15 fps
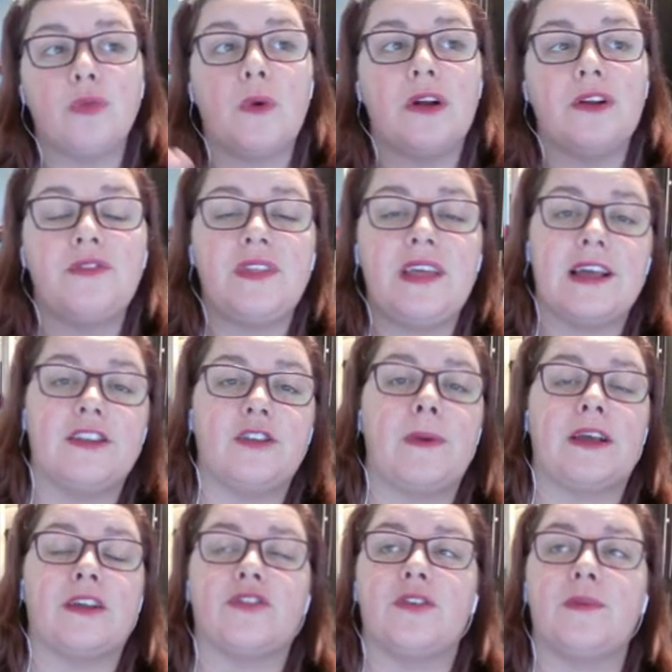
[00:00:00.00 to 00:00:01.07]
So that was one of
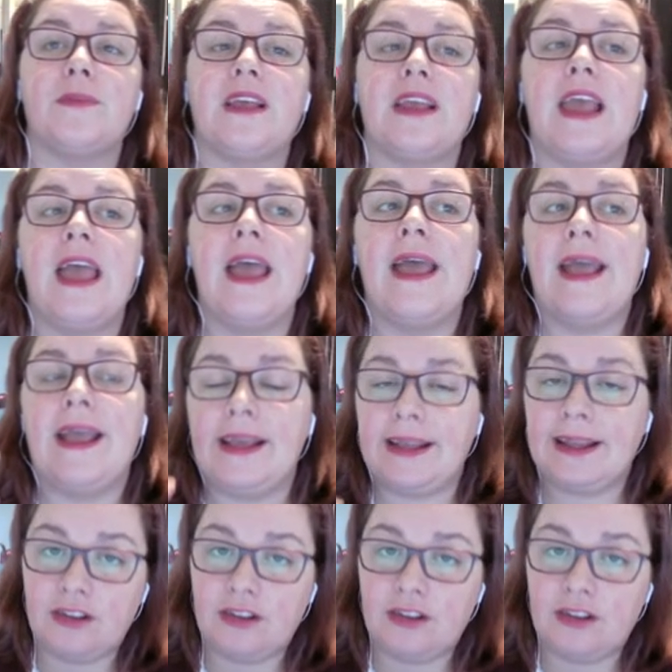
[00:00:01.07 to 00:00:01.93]
the aspects from the